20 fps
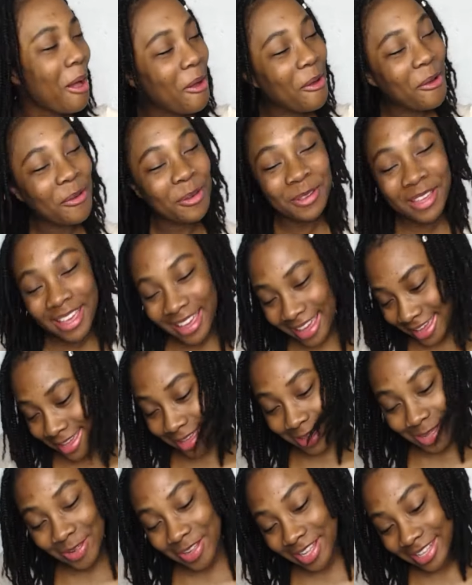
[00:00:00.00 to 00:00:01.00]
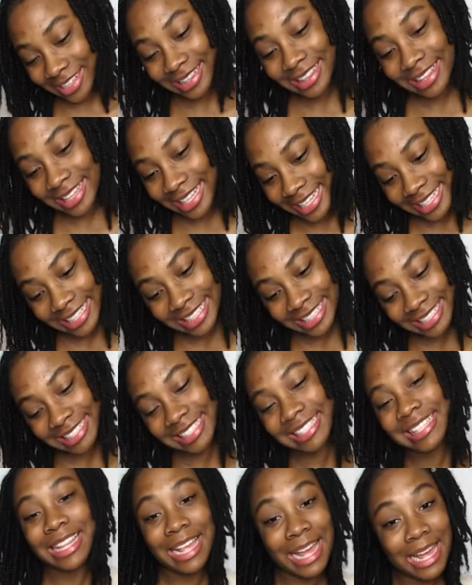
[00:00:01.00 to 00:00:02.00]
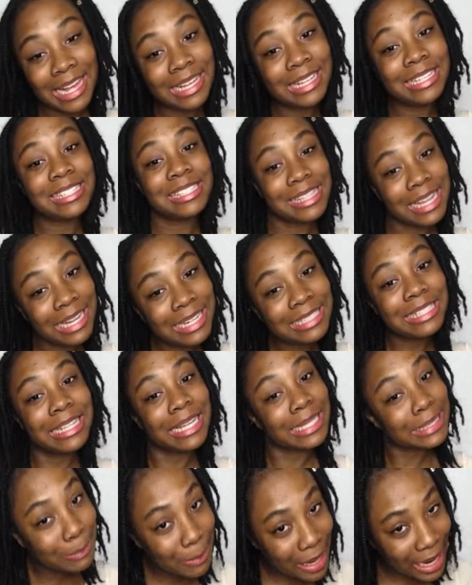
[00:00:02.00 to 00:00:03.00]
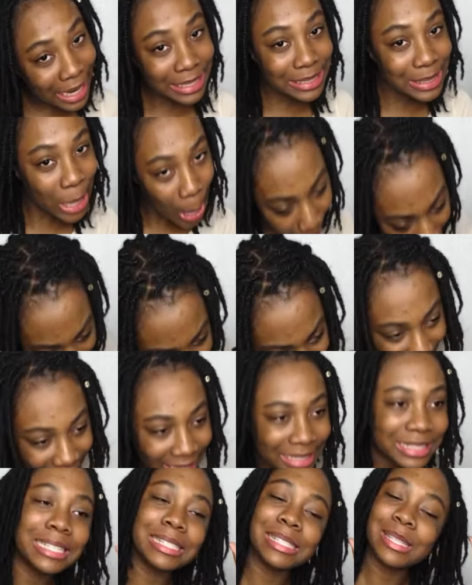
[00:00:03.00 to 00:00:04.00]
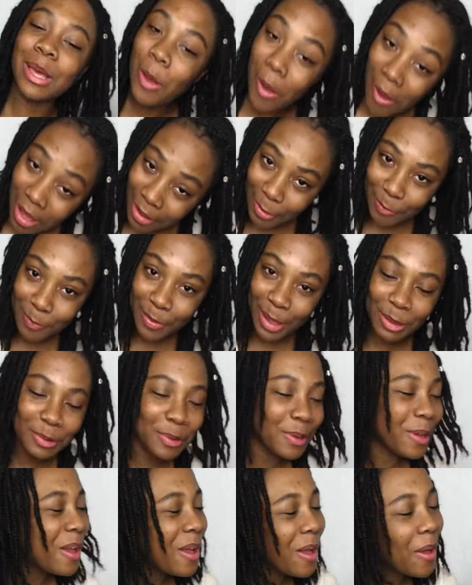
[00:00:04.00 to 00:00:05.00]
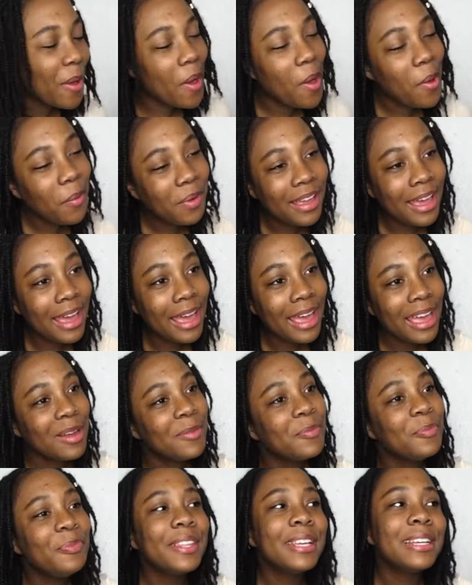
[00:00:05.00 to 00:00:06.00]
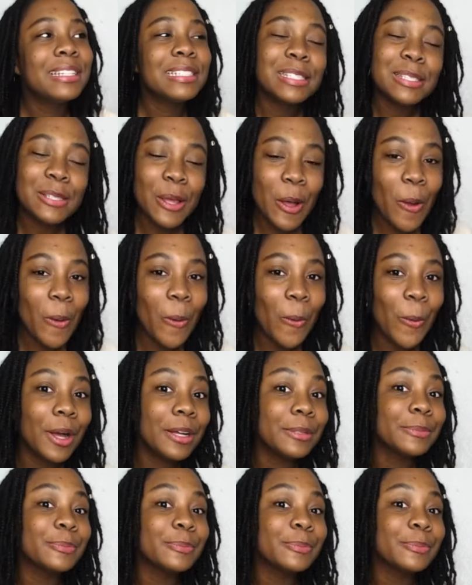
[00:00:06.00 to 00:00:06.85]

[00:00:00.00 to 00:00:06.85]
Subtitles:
Okay, y'all, this is my topic to talk about. Okay, so